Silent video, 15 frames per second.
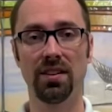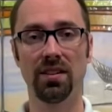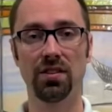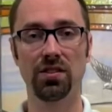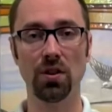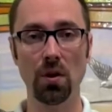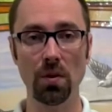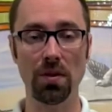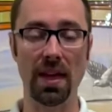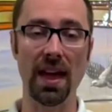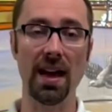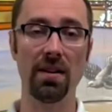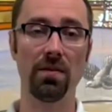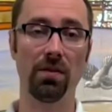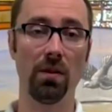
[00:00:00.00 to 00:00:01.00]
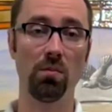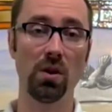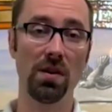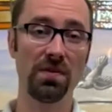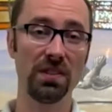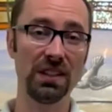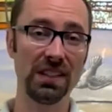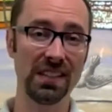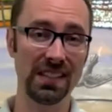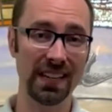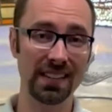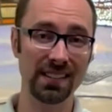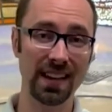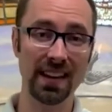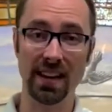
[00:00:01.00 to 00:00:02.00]
so that from roughly
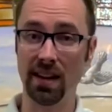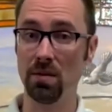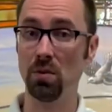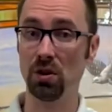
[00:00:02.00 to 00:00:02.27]
6 a.m.